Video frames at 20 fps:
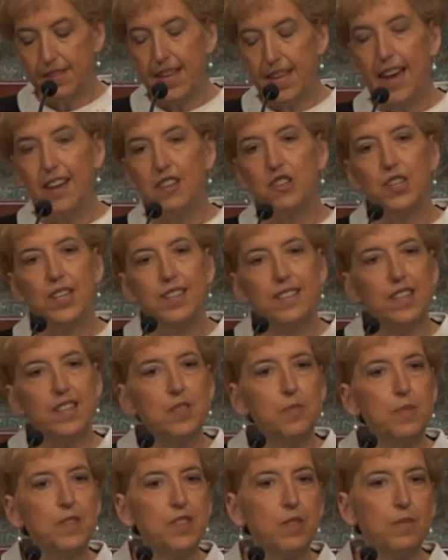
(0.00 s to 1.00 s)
that
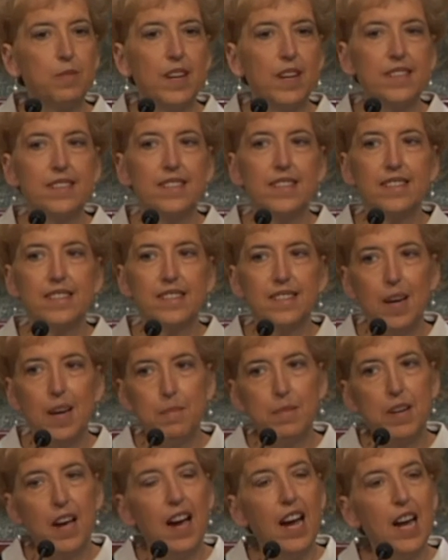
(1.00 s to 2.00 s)
Jesus was arrested
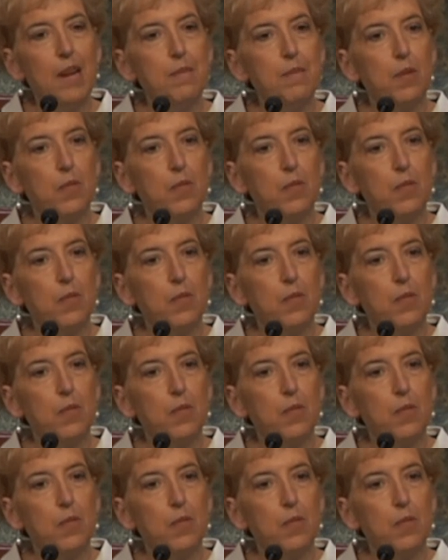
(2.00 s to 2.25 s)
sometime